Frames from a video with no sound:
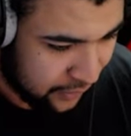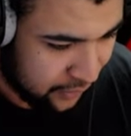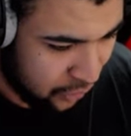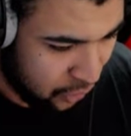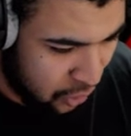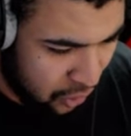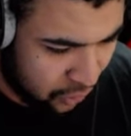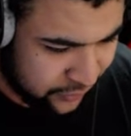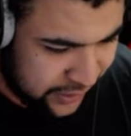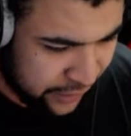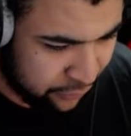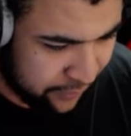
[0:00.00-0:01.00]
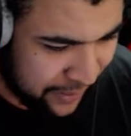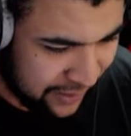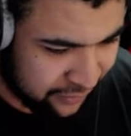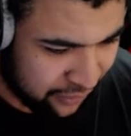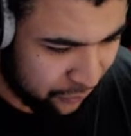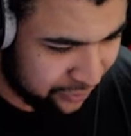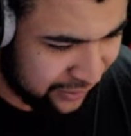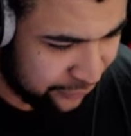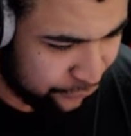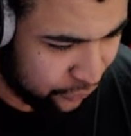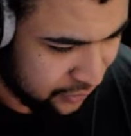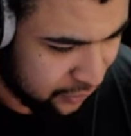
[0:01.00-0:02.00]
Or General Ambassador. What's this
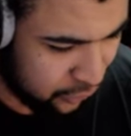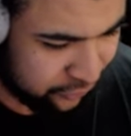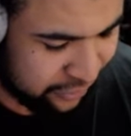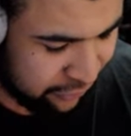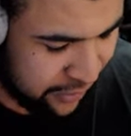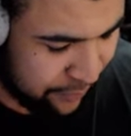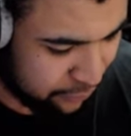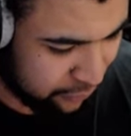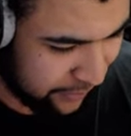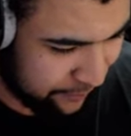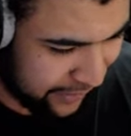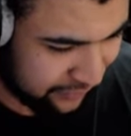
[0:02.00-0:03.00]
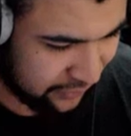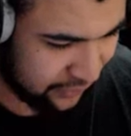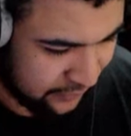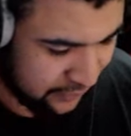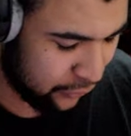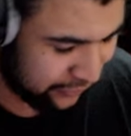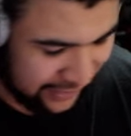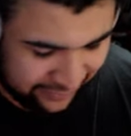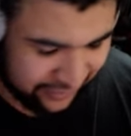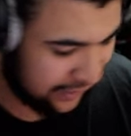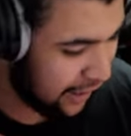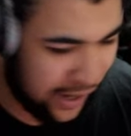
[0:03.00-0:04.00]
for? Or Cerebral Ambassador. Or
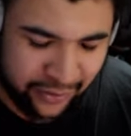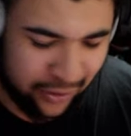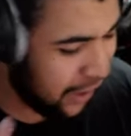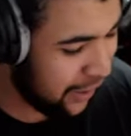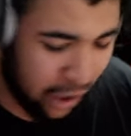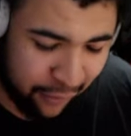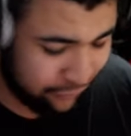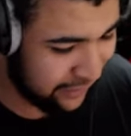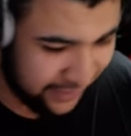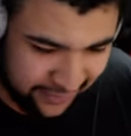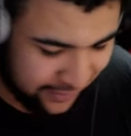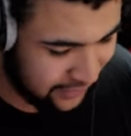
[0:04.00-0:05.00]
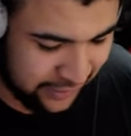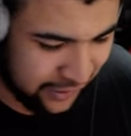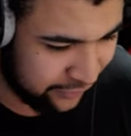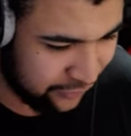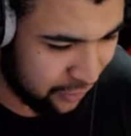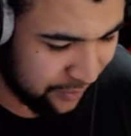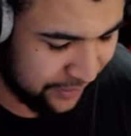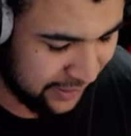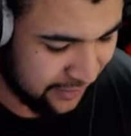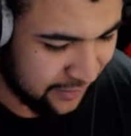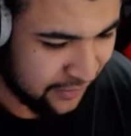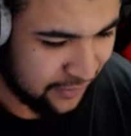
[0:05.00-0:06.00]
Assassin. I, I can't read. You guys know what I
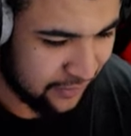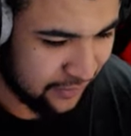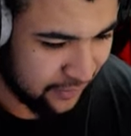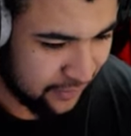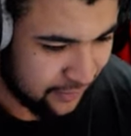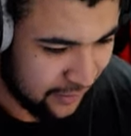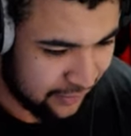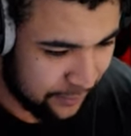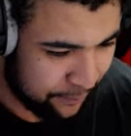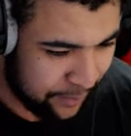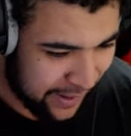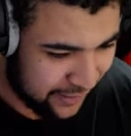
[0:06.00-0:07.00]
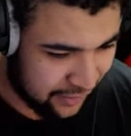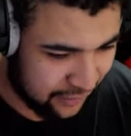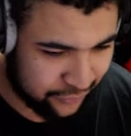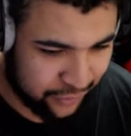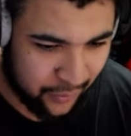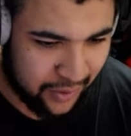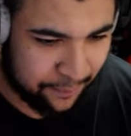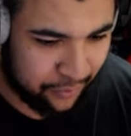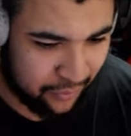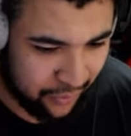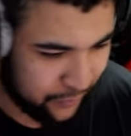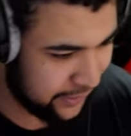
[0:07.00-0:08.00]
mean. Is the pack gonna show up,
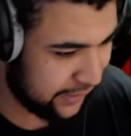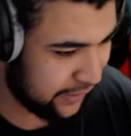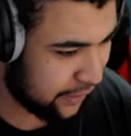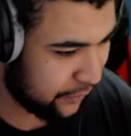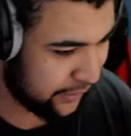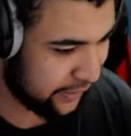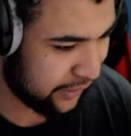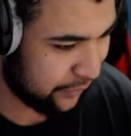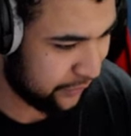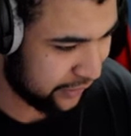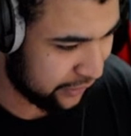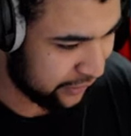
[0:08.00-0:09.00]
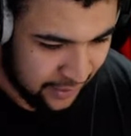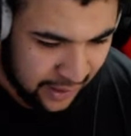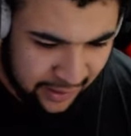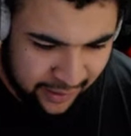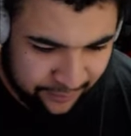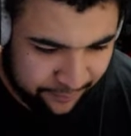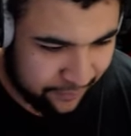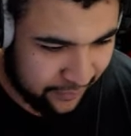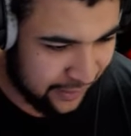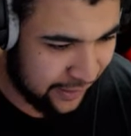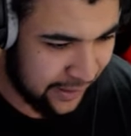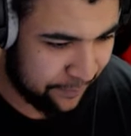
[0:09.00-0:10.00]
or are we are we are we good? I like the
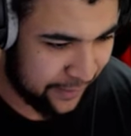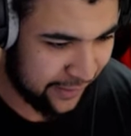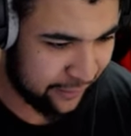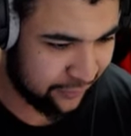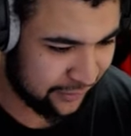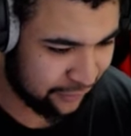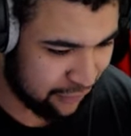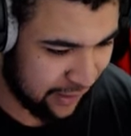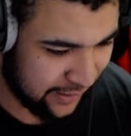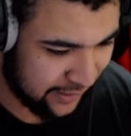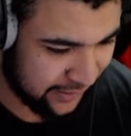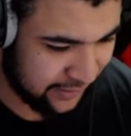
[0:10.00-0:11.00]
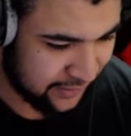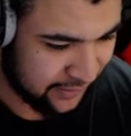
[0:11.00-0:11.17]
like that pack how it says Granddaddy.